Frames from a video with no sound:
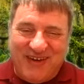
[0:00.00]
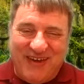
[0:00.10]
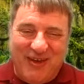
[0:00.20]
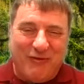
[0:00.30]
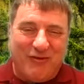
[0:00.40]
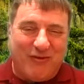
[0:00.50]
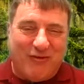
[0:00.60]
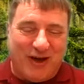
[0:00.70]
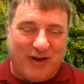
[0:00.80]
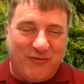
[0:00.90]
he was a
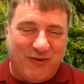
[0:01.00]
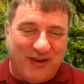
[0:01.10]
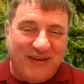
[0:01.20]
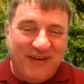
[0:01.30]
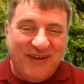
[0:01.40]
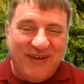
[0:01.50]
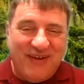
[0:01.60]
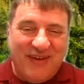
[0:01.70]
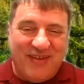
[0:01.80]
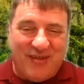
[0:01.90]
lot of fun.
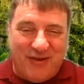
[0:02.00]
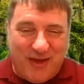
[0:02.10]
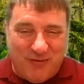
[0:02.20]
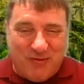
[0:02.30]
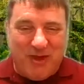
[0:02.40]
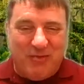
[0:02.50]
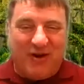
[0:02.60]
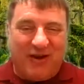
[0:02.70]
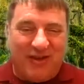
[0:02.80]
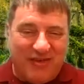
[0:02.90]
So he gives me a
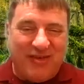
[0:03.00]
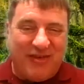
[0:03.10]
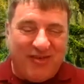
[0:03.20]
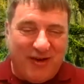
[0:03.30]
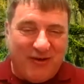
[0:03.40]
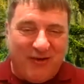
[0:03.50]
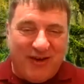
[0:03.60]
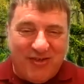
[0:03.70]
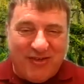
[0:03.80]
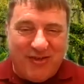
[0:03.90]
bucket, says, "Here,
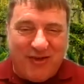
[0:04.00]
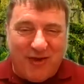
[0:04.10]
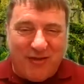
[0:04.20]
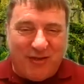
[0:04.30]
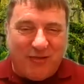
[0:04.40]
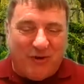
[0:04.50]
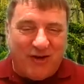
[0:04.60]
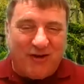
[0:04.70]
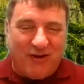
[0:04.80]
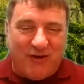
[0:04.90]
Chris, go get some
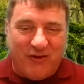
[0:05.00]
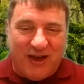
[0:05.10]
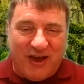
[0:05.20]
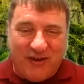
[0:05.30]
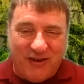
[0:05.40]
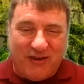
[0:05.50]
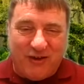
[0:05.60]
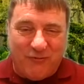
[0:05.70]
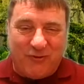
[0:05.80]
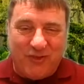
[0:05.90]
water and all that,
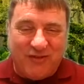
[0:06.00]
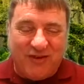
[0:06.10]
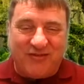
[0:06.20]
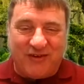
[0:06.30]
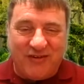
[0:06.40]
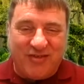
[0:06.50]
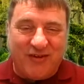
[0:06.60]
for the dishes.